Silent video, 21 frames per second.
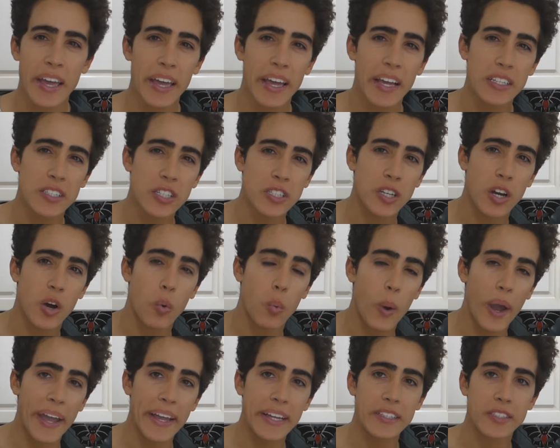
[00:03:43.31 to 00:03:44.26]
It's just a
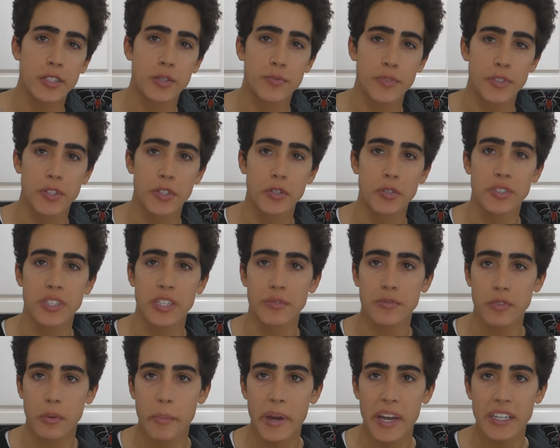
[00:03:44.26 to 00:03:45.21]
way to reduce
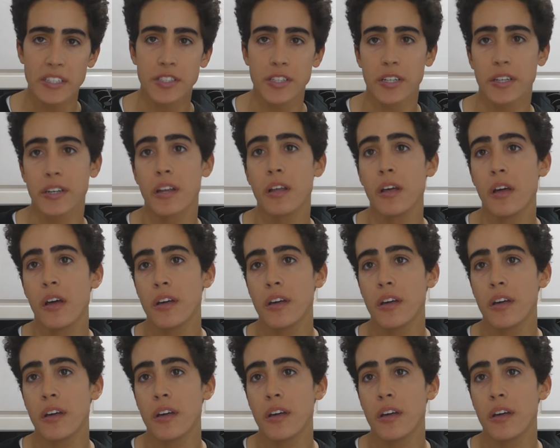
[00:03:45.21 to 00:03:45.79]
inflammation.